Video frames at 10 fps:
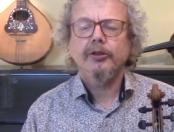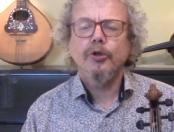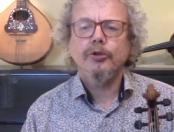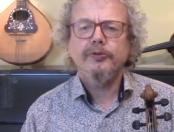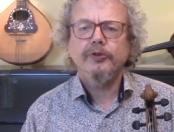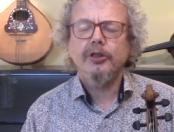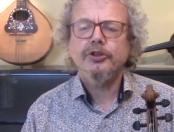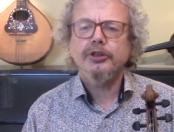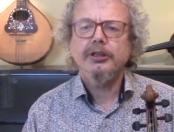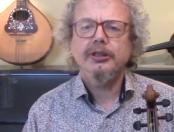the chords, we've got
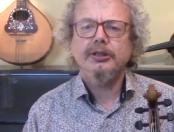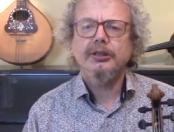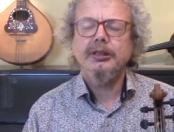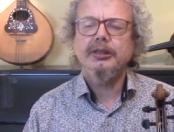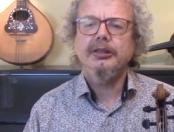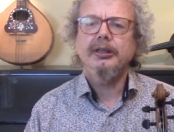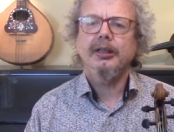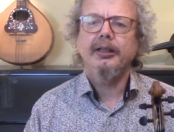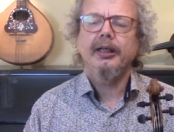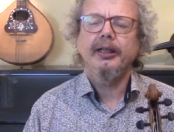G, C, D
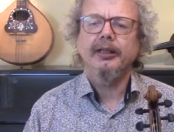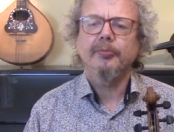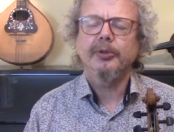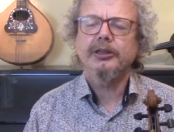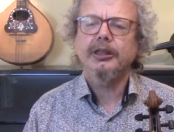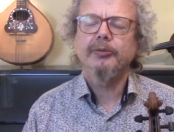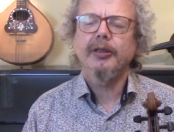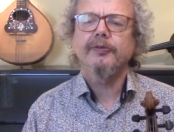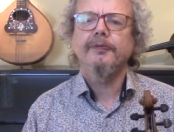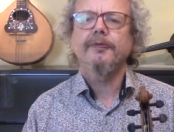and A, and basically we
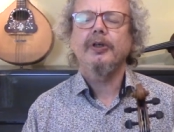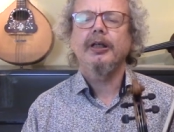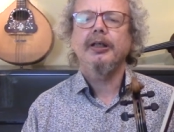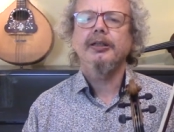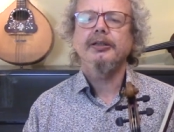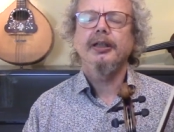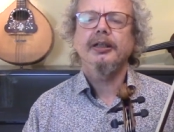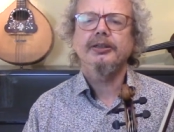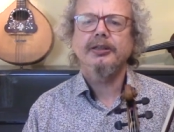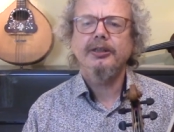have to find
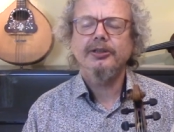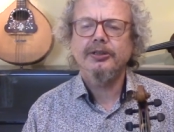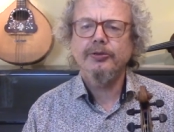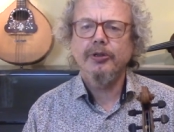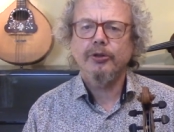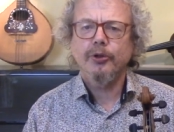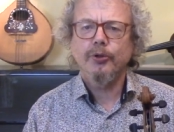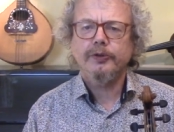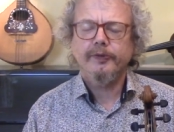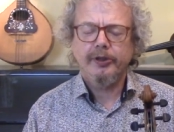nice easy two note
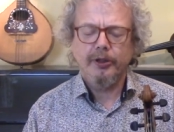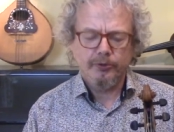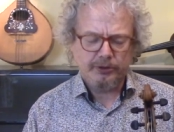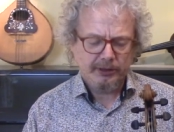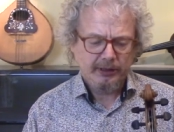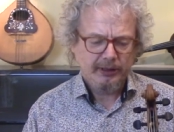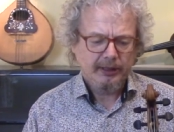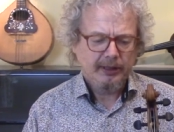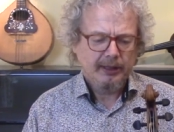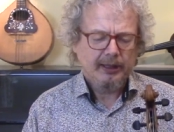chords for those
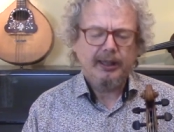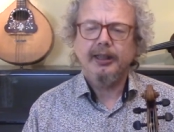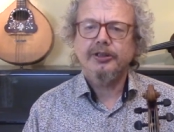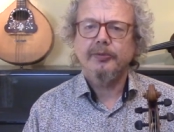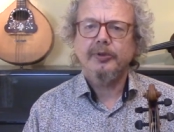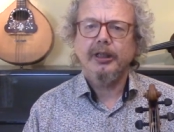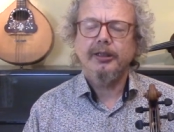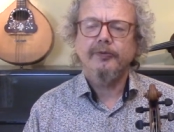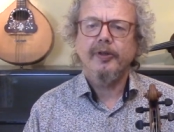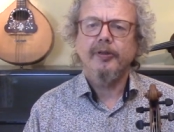and some kind
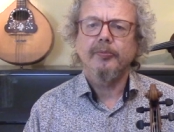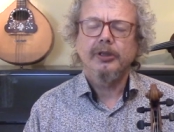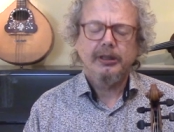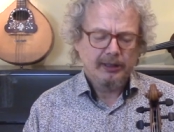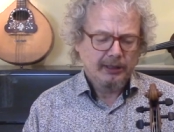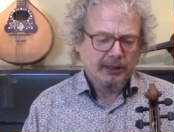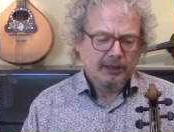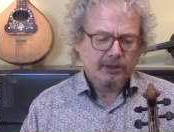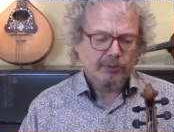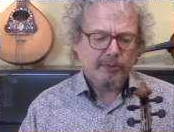of rhythm.
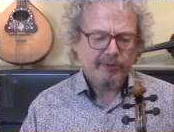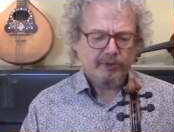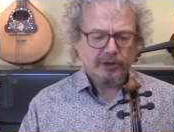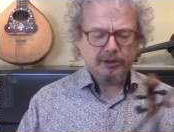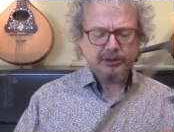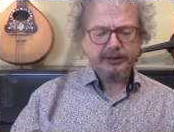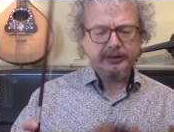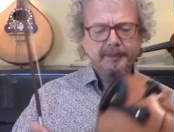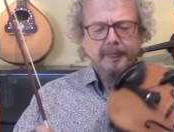So what we've got